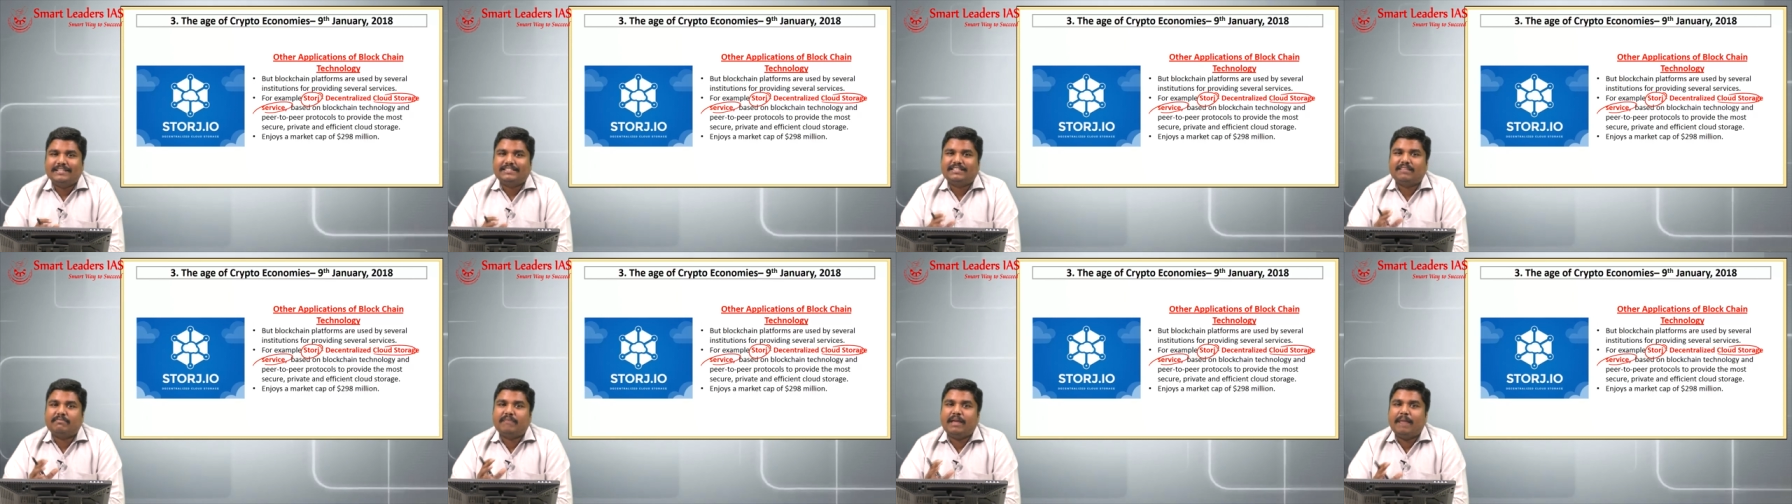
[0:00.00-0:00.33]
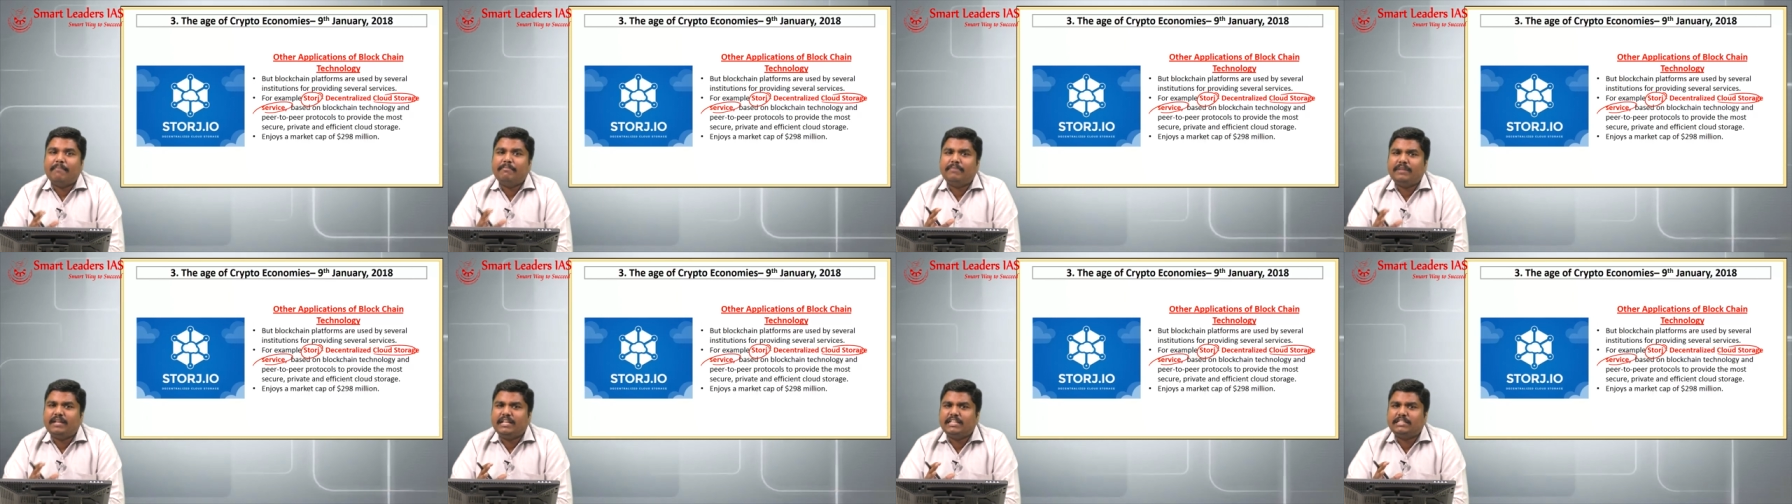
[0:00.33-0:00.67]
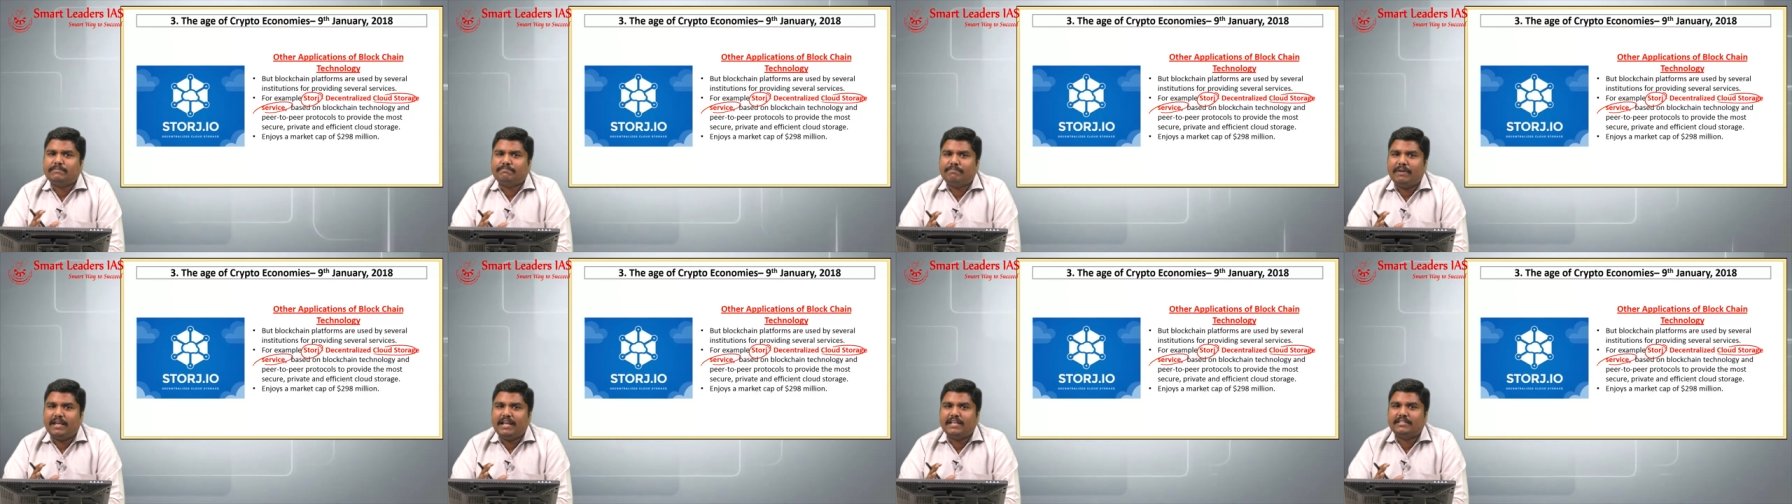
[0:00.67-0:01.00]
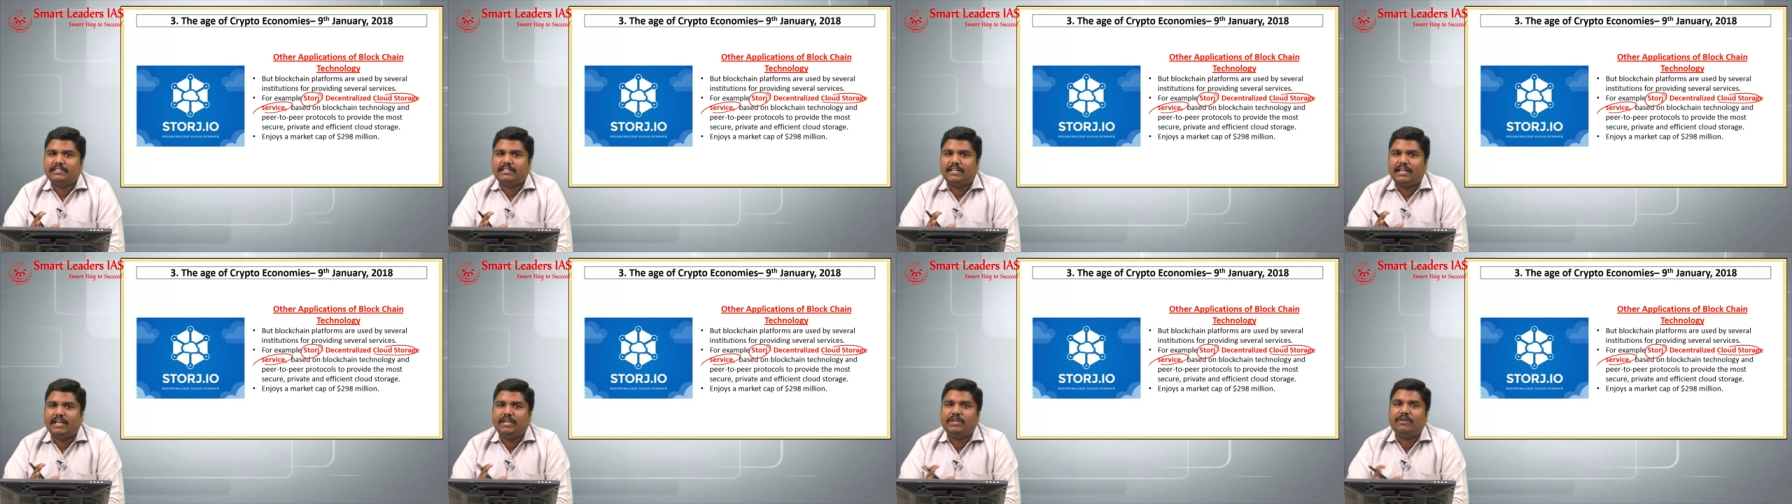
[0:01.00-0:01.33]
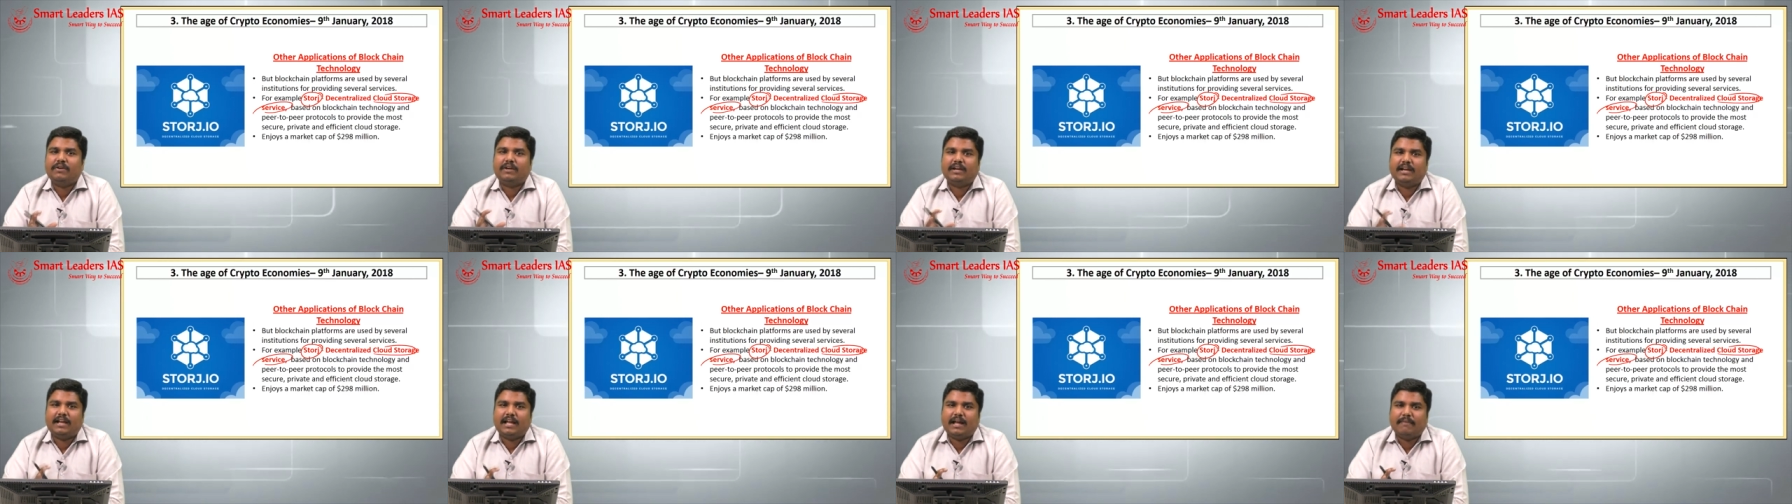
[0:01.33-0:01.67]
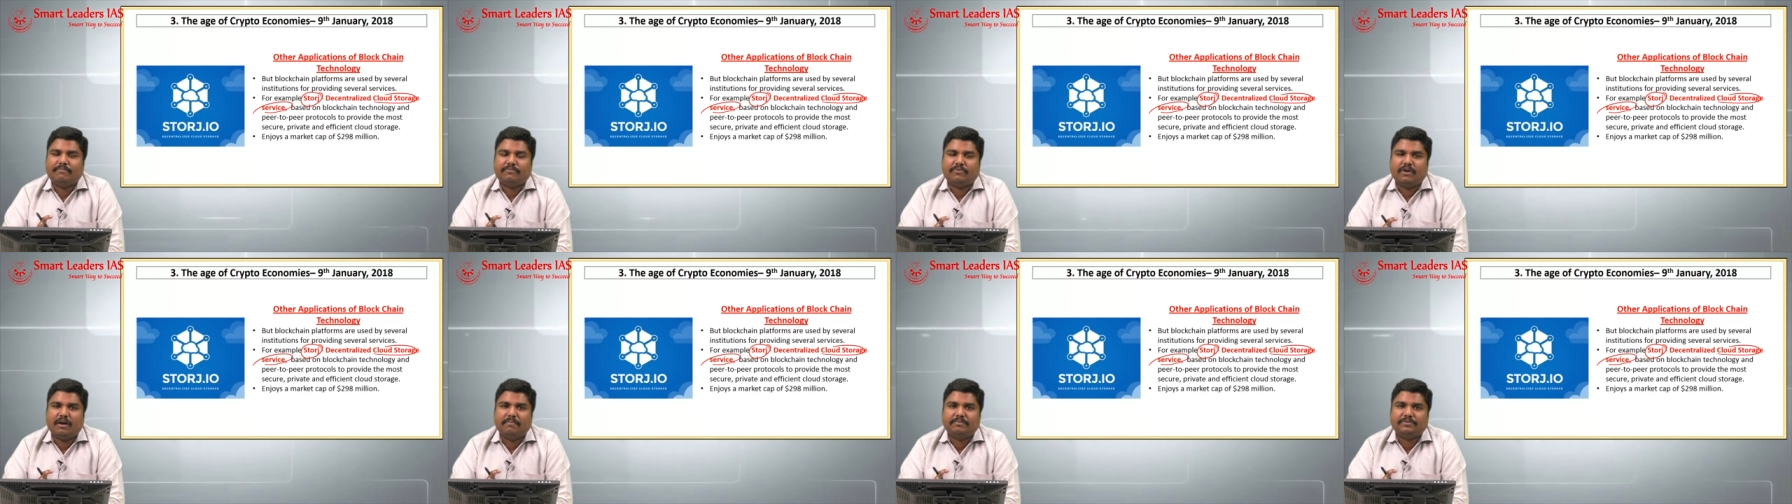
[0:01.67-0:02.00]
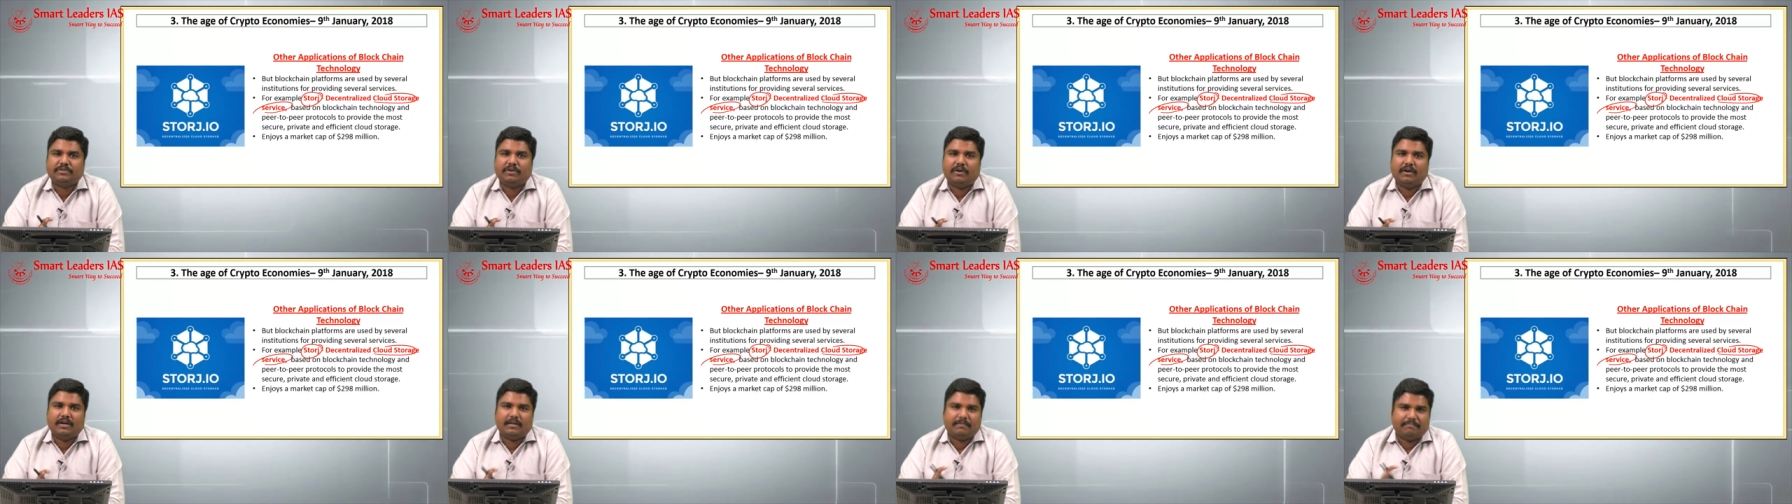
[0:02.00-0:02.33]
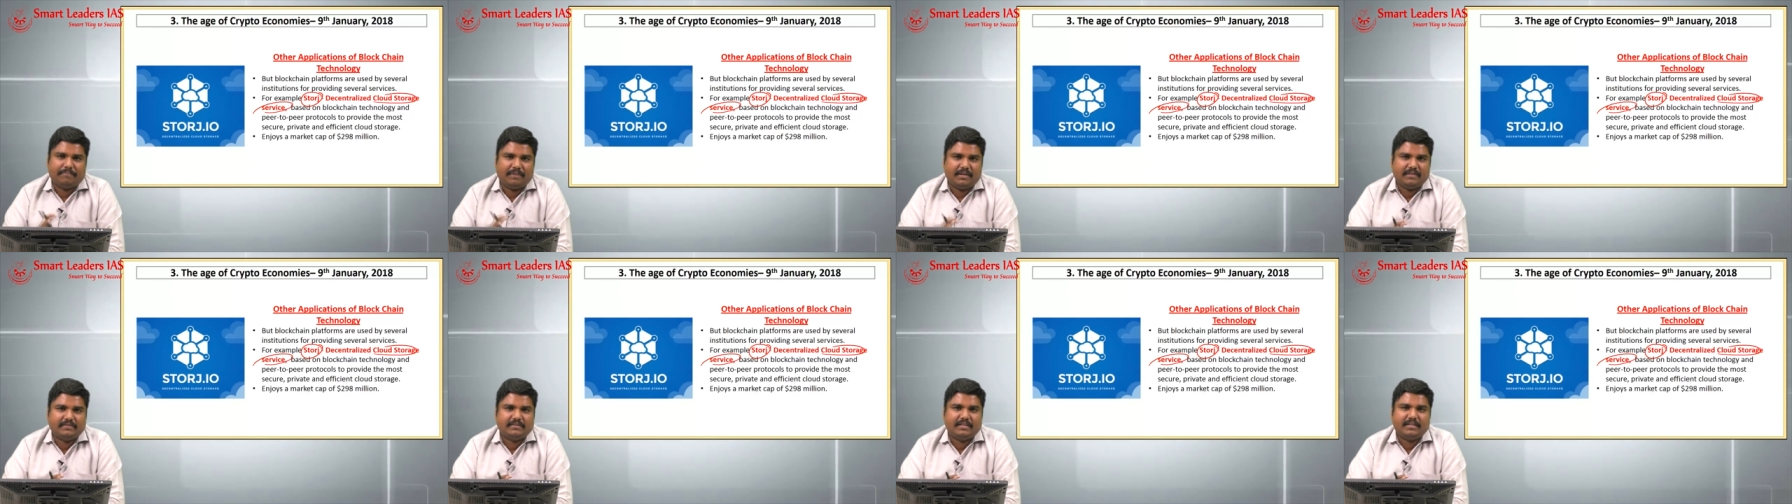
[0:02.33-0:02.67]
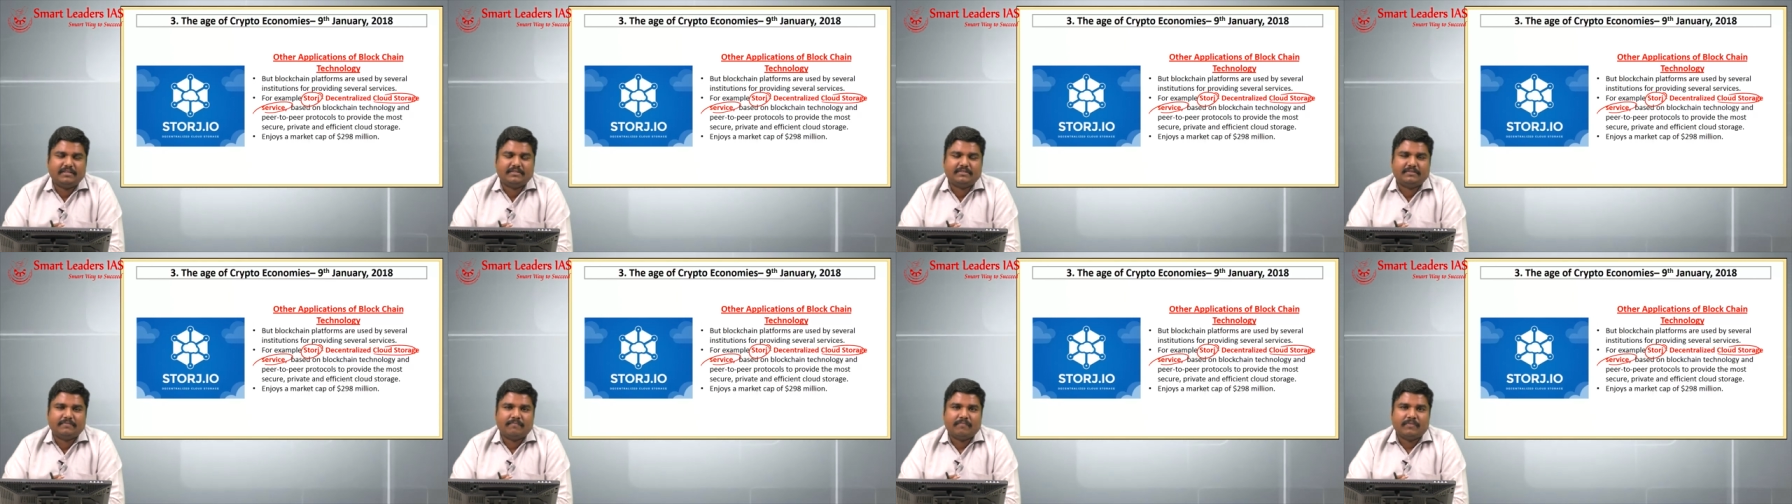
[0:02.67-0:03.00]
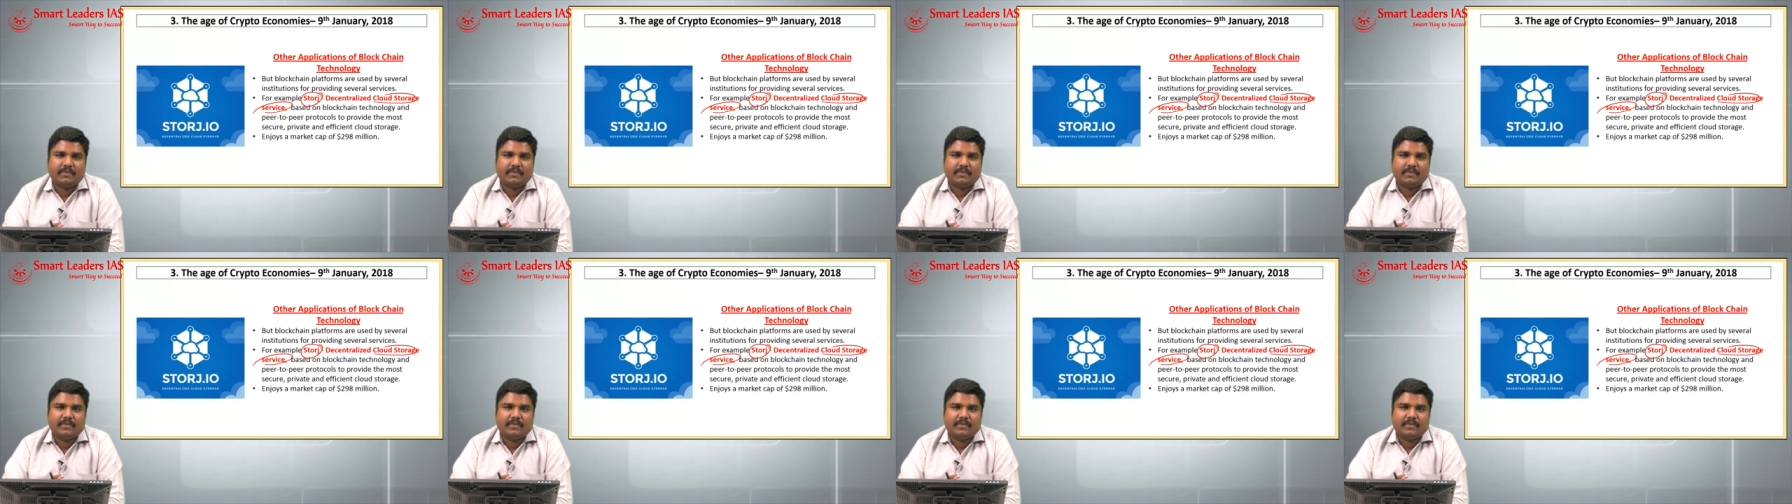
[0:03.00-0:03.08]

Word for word: some empty space in your laptops or PCs,